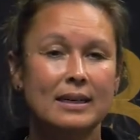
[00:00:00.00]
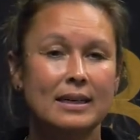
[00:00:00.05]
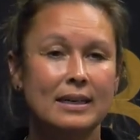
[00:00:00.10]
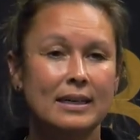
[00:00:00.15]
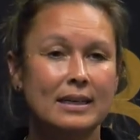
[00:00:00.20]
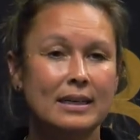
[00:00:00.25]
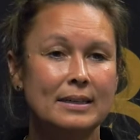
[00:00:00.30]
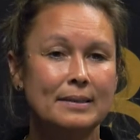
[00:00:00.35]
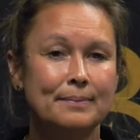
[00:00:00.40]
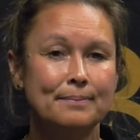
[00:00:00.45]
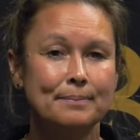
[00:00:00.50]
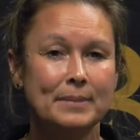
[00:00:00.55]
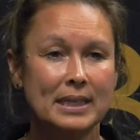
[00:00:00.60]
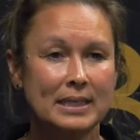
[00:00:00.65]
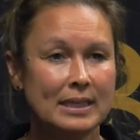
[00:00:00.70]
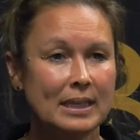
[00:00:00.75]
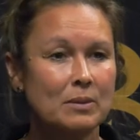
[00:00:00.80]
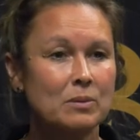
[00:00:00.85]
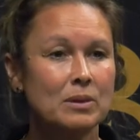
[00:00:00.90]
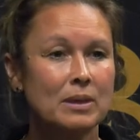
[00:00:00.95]

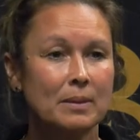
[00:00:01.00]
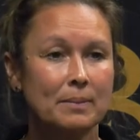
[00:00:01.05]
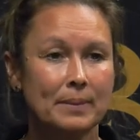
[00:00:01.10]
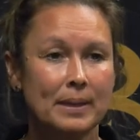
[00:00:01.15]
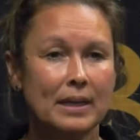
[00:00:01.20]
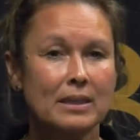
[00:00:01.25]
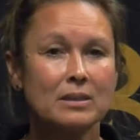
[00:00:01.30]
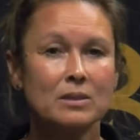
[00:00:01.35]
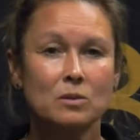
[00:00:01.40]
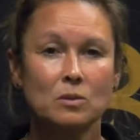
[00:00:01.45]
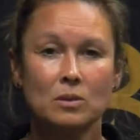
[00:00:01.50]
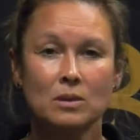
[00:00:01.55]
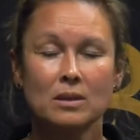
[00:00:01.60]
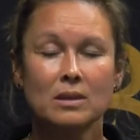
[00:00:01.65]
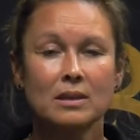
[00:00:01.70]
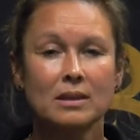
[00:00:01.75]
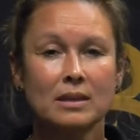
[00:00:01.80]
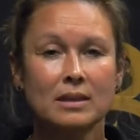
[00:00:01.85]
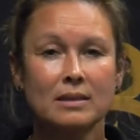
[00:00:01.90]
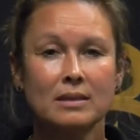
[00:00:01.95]
Monday we'll get back to
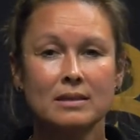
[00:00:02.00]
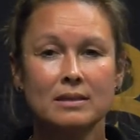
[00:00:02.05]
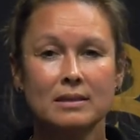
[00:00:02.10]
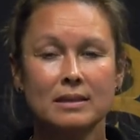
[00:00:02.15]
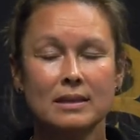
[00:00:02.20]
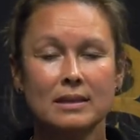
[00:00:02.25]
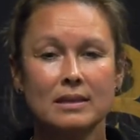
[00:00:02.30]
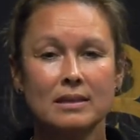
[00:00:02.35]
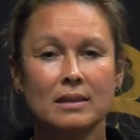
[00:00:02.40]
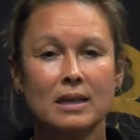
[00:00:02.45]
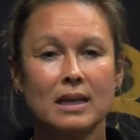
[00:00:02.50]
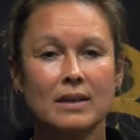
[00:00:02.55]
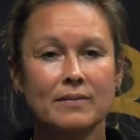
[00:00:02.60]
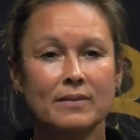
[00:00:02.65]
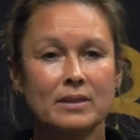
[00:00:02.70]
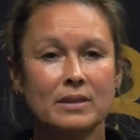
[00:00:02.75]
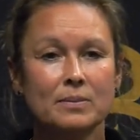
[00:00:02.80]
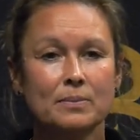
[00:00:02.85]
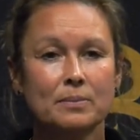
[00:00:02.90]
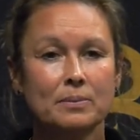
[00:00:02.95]
work, and a lot of
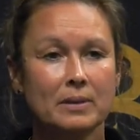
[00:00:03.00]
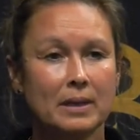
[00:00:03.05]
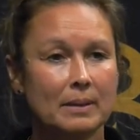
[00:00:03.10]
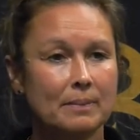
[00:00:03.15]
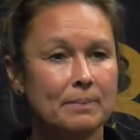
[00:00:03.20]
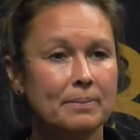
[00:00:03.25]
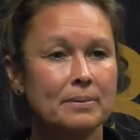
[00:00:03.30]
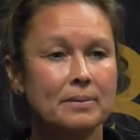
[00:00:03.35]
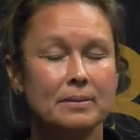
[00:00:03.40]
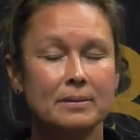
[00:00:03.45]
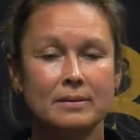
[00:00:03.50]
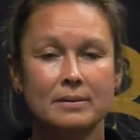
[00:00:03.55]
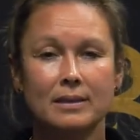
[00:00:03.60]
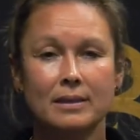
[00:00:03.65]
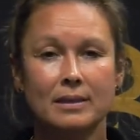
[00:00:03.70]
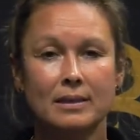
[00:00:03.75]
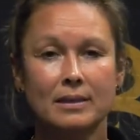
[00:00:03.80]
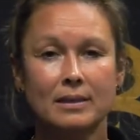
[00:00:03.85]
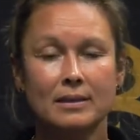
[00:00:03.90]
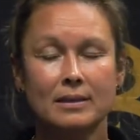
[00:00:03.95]
it's prep,
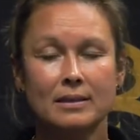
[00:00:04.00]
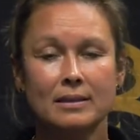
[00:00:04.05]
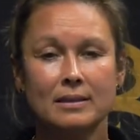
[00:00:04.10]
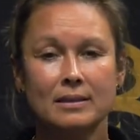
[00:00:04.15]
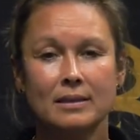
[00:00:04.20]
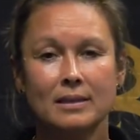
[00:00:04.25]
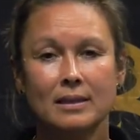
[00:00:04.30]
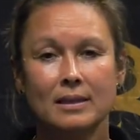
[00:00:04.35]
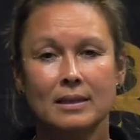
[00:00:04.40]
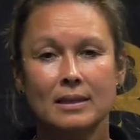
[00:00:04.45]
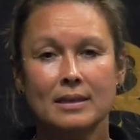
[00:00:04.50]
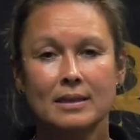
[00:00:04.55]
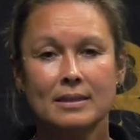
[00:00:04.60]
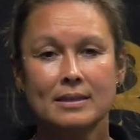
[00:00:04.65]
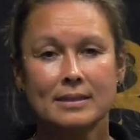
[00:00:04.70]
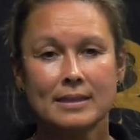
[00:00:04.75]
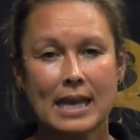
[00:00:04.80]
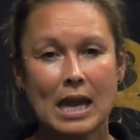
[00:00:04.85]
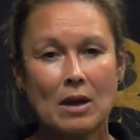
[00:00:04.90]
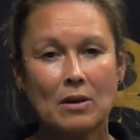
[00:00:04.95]

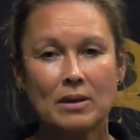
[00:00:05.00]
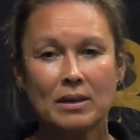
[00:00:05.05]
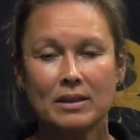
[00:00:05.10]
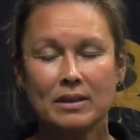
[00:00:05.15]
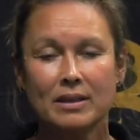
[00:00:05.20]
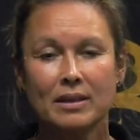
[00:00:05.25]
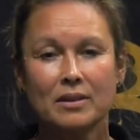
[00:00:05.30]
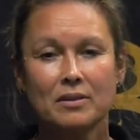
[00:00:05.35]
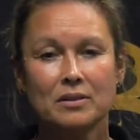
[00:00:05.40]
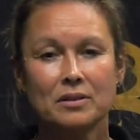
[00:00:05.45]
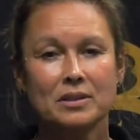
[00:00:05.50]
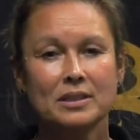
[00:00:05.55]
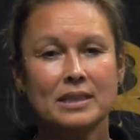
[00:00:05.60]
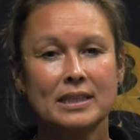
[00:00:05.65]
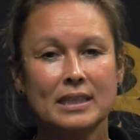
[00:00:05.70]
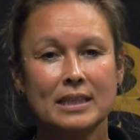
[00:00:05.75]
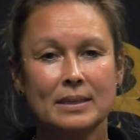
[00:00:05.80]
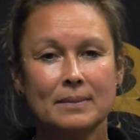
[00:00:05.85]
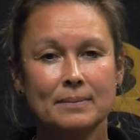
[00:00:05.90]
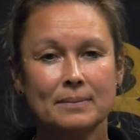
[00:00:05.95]
scouting the other
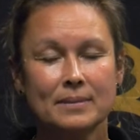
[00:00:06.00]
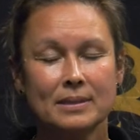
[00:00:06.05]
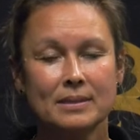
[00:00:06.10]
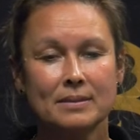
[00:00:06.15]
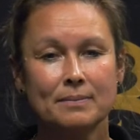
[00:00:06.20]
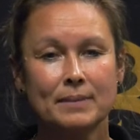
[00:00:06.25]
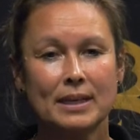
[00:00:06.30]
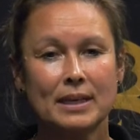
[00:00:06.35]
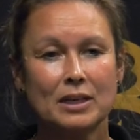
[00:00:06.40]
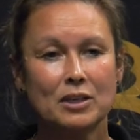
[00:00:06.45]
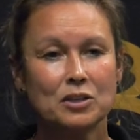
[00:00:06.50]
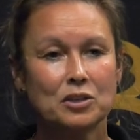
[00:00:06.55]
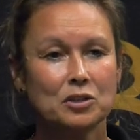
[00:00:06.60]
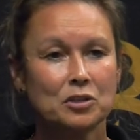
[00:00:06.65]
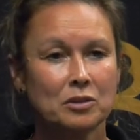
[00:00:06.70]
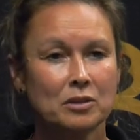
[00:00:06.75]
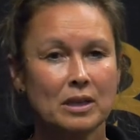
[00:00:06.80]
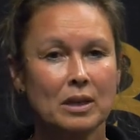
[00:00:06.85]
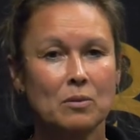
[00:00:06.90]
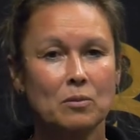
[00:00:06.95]
teams, making
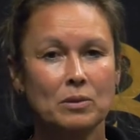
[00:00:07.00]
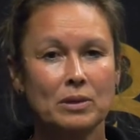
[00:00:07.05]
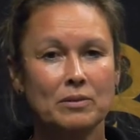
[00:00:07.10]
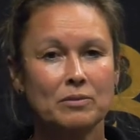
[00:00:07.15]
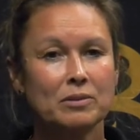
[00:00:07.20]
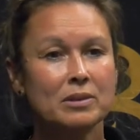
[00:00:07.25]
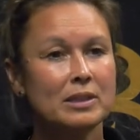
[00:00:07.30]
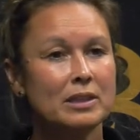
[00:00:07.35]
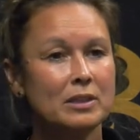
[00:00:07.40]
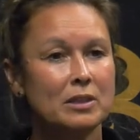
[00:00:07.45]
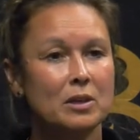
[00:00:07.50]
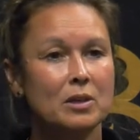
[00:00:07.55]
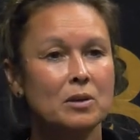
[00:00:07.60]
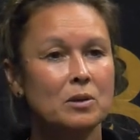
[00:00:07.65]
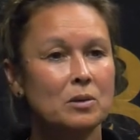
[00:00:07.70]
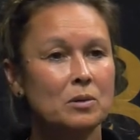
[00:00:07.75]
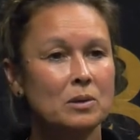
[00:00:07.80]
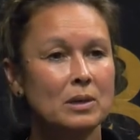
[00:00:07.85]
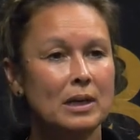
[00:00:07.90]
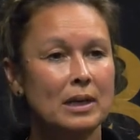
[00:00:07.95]
sure that we really
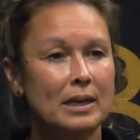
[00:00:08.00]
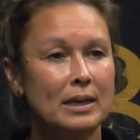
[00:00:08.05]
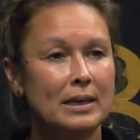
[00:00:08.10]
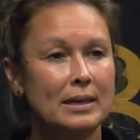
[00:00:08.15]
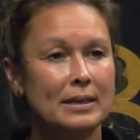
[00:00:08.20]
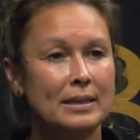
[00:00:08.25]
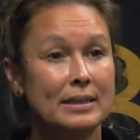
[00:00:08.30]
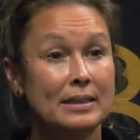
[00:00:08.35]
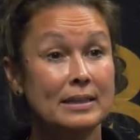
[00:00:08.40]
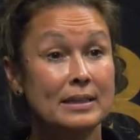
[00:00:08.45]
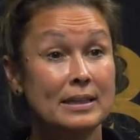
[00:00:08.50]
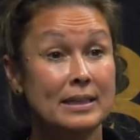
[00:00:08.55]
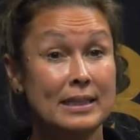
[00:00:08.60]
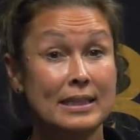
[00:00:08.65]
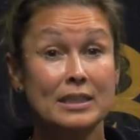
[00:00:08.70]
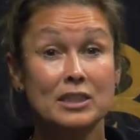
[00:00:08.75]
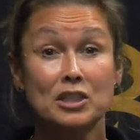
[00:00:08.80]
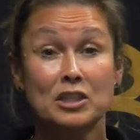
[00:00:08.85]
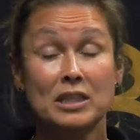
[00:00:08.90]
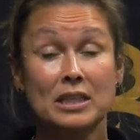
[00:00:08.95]
know that
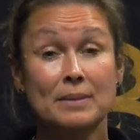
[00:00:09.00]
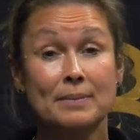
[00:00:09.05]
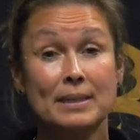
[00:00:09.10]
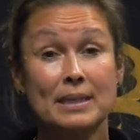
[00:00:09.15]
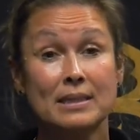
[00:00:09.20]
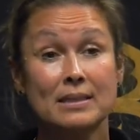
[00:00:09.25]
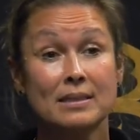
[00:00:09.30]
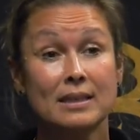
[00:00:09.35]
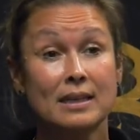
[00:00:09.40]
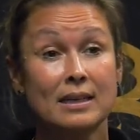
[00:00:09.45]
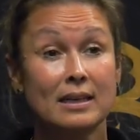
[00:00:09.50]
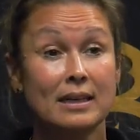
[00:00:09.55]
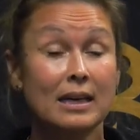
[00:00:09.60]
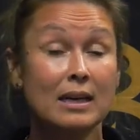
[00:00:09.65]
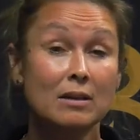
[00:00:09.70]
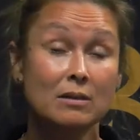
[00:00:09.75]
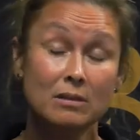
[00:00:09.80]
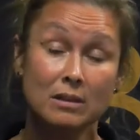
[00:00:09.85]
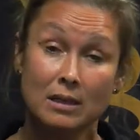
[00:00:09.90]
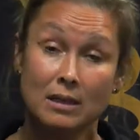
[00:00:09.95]
each team inside and
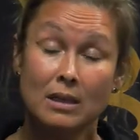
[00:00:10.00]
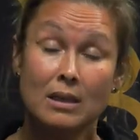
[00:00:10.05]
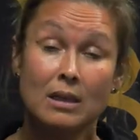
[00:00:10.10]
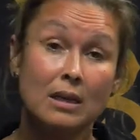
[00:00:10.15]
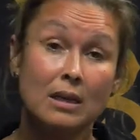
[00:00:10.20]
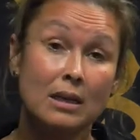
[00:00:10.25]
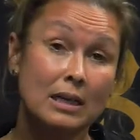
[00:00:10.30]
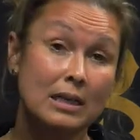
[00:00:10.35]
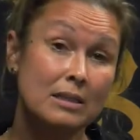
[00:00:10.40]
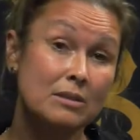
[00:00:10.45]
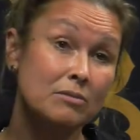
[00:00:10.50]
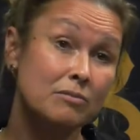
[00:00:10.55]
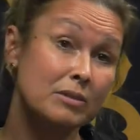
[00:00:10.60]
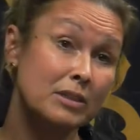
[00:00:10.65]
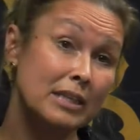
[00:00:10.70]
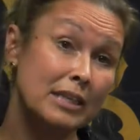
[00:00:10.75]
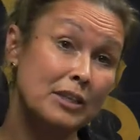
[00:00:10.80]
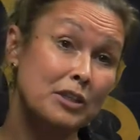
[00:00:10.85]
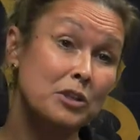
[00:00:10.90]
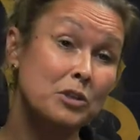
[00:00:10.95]
out. It's
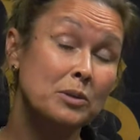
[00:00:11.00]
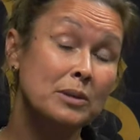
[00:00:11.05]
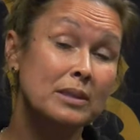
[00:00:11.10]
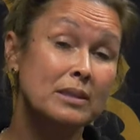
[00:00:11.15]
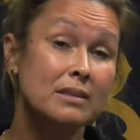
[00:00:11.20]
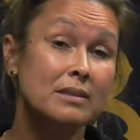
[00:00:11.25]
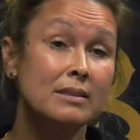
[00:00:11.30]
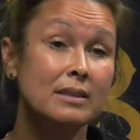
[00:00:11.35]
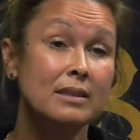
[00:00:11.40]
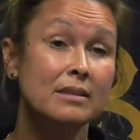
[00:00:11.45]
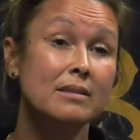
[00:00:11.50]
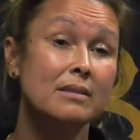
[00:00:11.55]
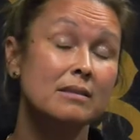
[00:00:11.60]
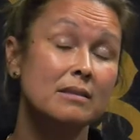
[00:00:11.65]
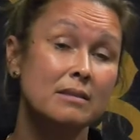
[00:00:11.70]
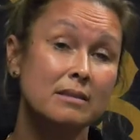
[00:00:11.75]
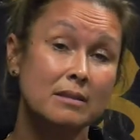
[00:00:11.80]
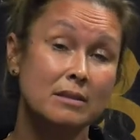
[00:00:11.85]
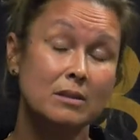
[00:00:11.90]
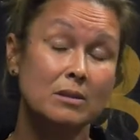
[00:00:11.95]
really new in the season,
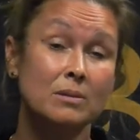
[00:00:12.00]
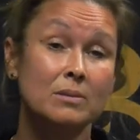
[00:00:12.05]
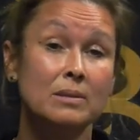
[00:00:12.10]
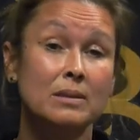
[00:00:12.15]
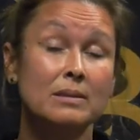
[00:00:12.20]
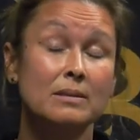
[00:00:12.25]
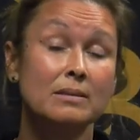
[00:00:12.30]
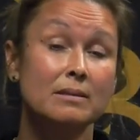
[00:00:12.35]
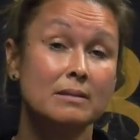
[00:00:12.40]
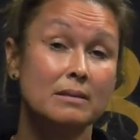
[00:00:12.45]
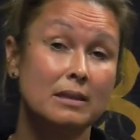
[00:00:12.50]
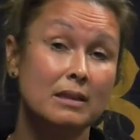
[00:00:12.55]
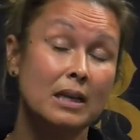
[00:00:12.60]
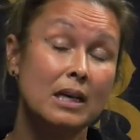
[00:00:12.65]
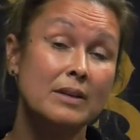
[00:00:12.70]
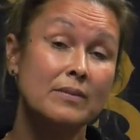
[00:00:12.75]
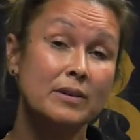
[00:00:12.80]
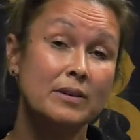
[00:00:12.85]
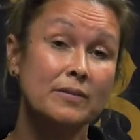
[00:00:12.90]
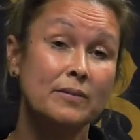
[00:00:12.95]
so a
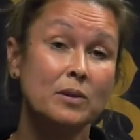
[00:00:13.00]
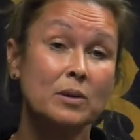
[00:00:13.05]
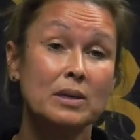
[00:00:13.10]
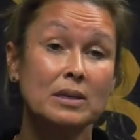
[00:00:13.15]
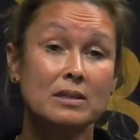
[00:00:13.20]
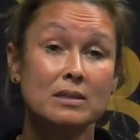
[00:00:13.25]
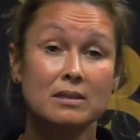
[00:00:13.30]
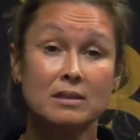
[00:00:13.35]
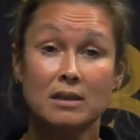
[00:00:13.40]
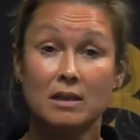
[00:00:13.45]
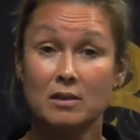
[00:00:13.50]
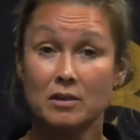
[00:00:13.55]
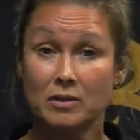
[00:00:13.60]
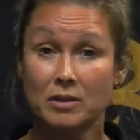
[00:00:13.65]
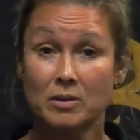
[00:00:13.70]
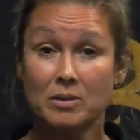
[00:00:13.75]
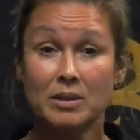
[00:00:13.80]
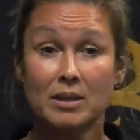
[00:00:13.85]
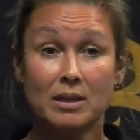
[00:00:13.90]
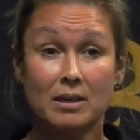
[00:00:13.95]
lot of our focus is on
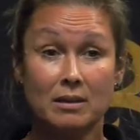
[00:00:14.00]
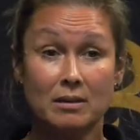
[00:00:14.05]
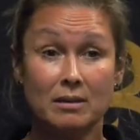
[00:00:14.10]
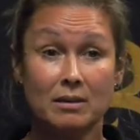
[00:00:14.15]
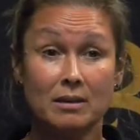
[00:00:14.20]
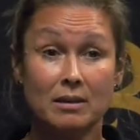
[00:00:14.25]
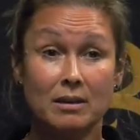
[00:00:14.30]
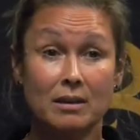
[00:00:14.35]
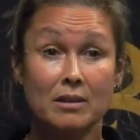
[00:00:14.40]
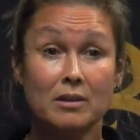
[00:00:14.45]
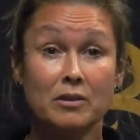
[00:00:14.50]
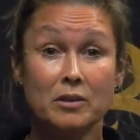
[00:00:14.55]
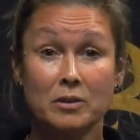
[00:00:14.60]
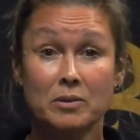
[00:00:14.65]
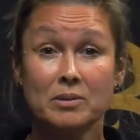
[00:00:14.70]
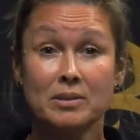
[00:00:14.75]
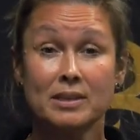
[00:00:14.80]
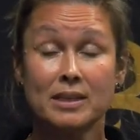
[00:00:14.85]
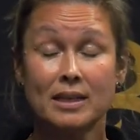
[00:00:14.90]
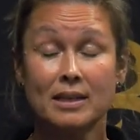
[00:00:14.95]
our
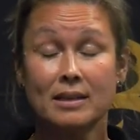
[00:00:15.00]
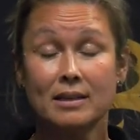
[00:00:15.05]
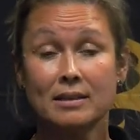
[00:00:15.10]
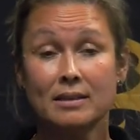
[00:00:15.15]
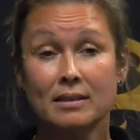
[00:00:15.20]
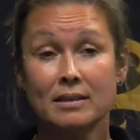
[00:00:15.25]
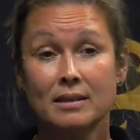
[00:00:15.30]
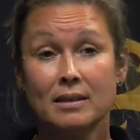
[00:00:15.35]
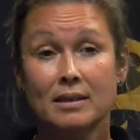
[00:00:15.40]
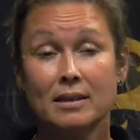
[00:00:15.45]
own side.